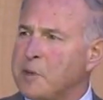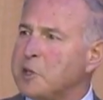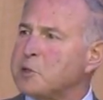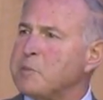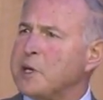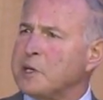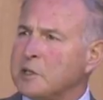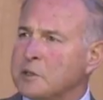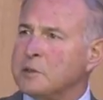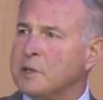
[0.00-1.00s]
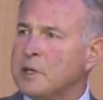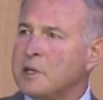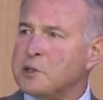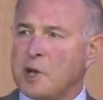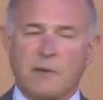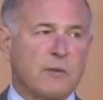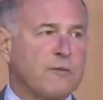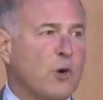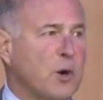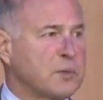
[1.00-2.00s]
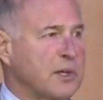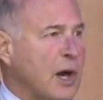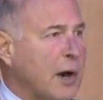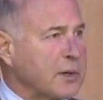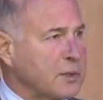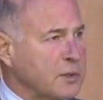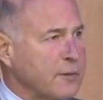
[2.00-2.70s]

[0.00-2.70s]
piecemeal set of reforms of the Articles.